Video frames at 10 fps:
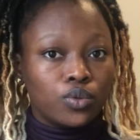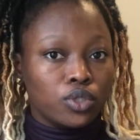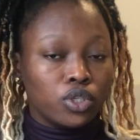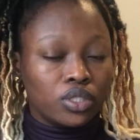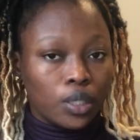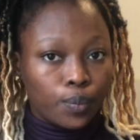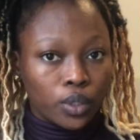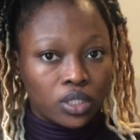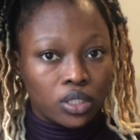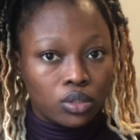tuition
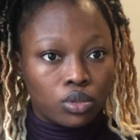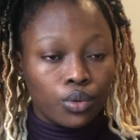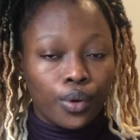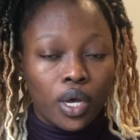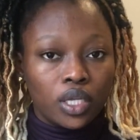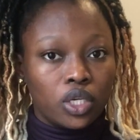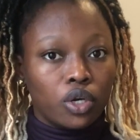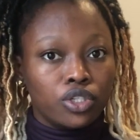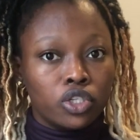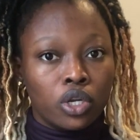deposit. So the
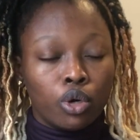condition